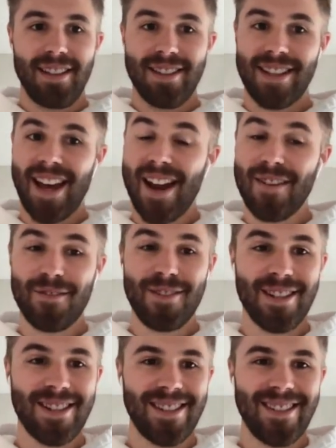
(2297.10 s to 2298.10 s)
this kind of
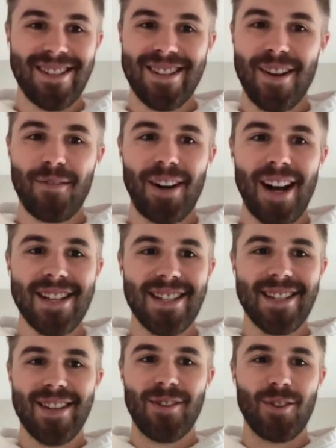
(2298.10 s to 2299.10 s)
just
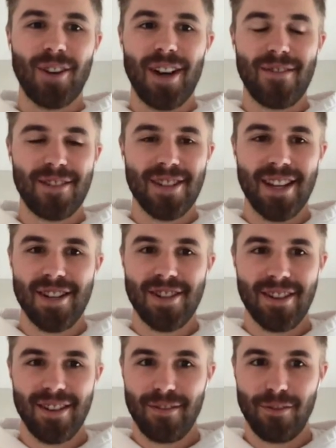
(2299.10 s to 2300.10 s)
summarizes the whole
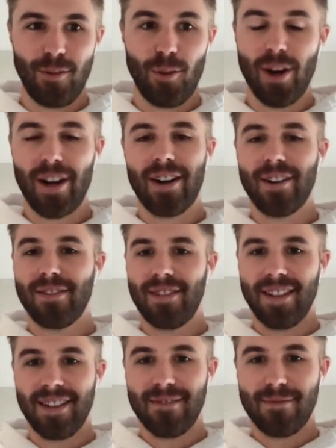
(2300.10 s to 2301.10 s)
conversation of what are
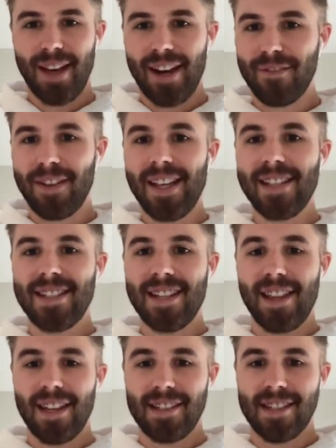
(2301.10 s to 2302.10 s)
the kind of
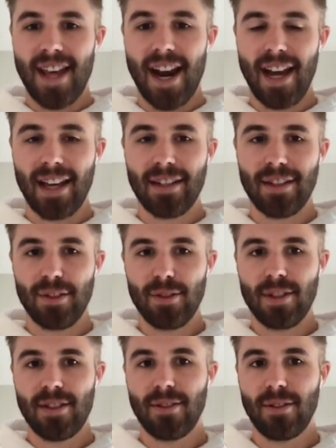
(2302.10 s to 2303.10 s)
easy things that I can
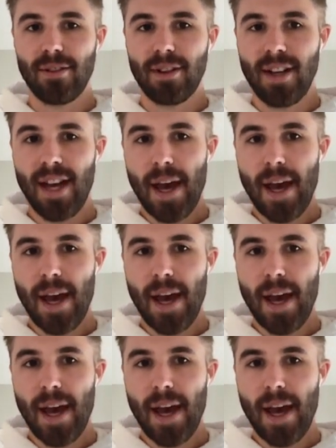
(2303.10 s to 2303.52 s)
do to